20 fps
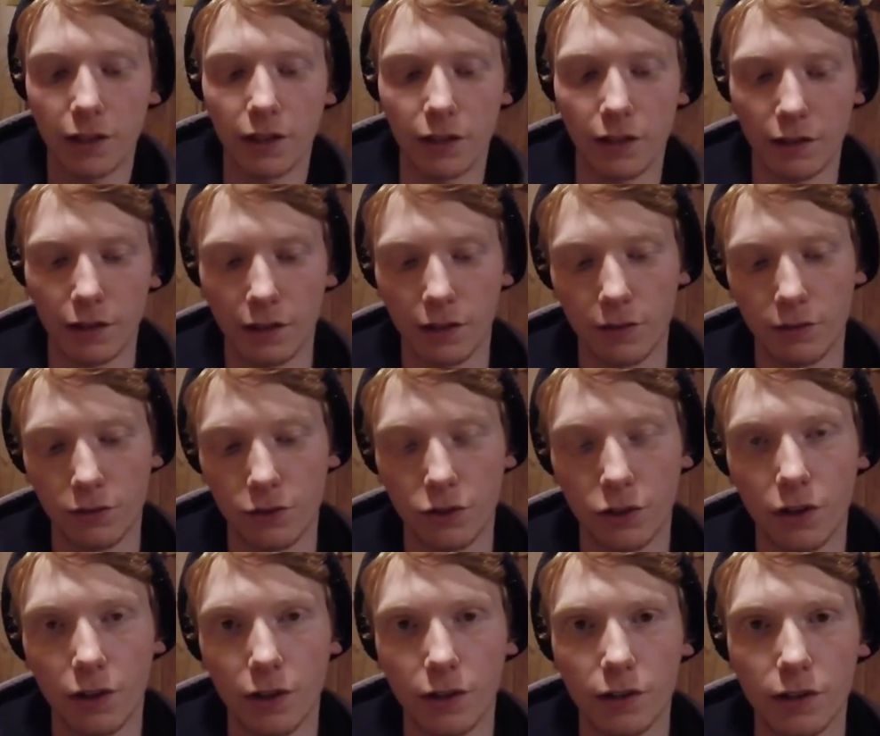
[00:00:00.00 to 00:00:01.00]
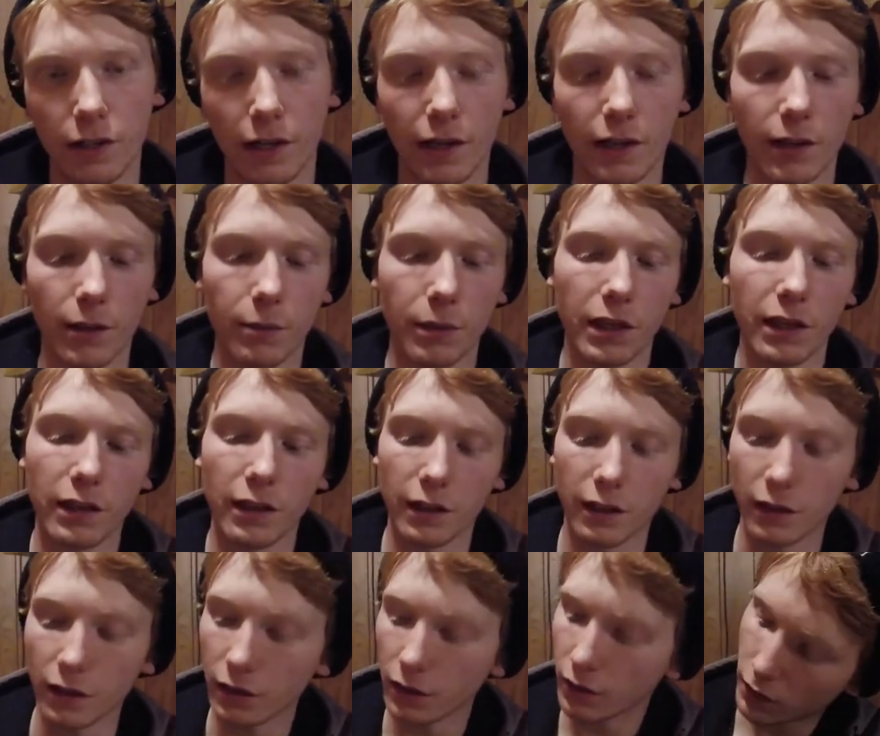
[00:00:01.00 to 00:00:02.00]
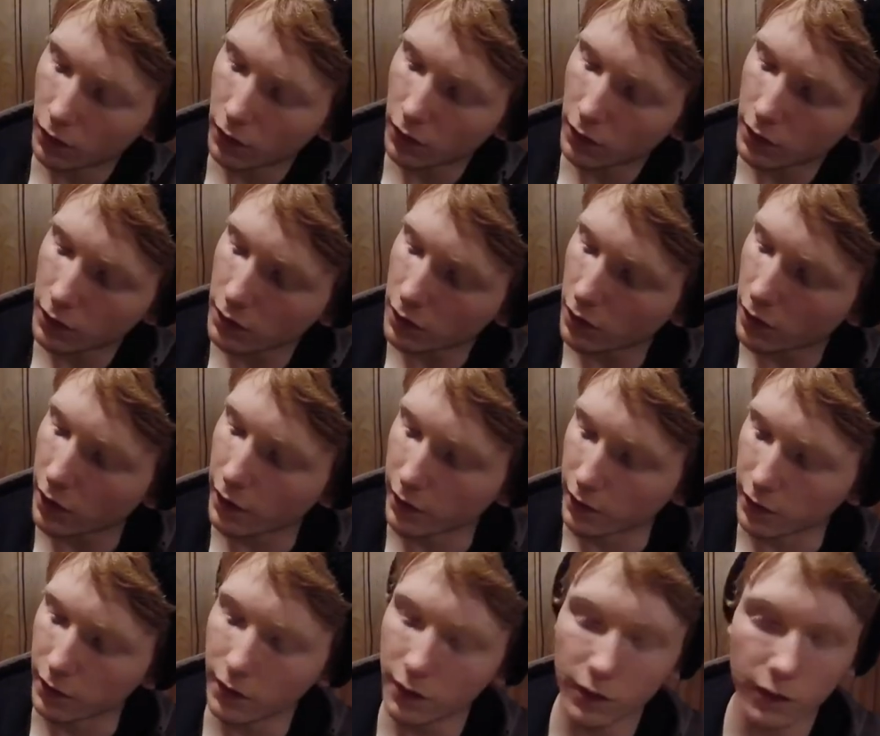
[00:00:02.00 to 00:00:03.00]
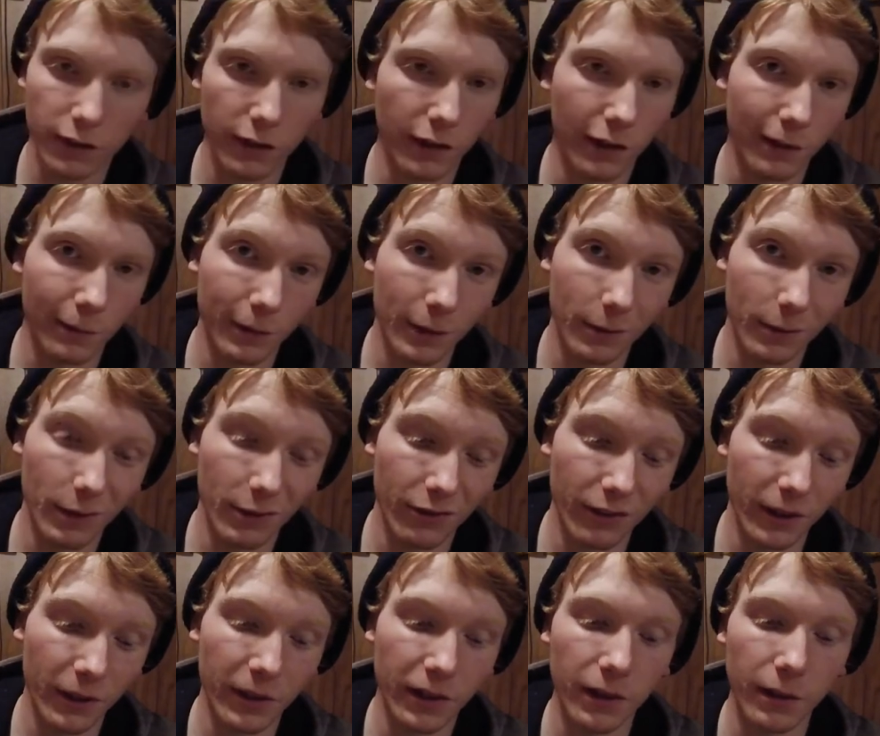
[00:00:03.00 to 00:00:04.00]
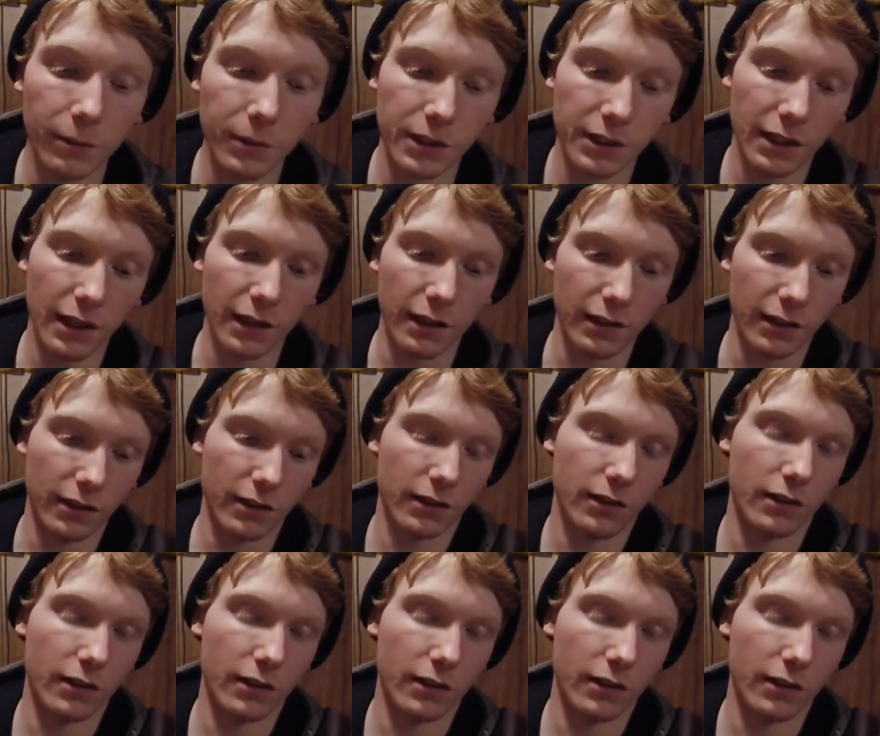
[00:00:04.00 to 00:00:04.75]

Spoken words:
and if shards end up hitting this lens, then I'm going to be very upset,